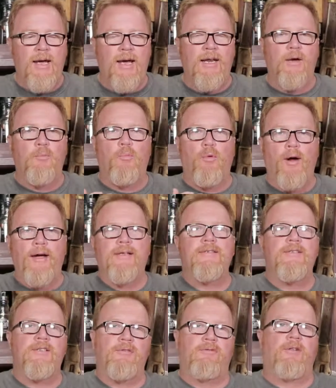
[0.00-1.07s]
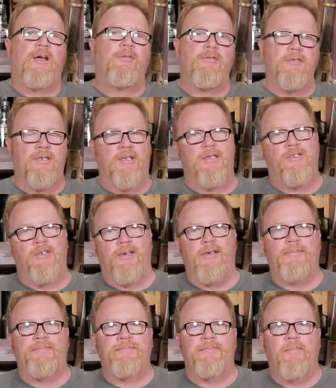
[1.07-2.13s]
And it brightens the flavors of the gin.
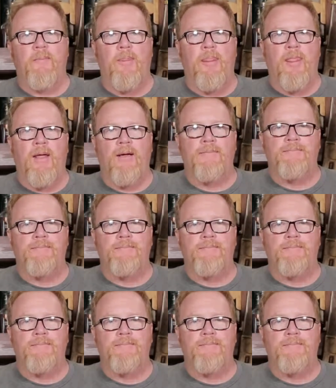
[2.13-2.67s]
Mm -hmm.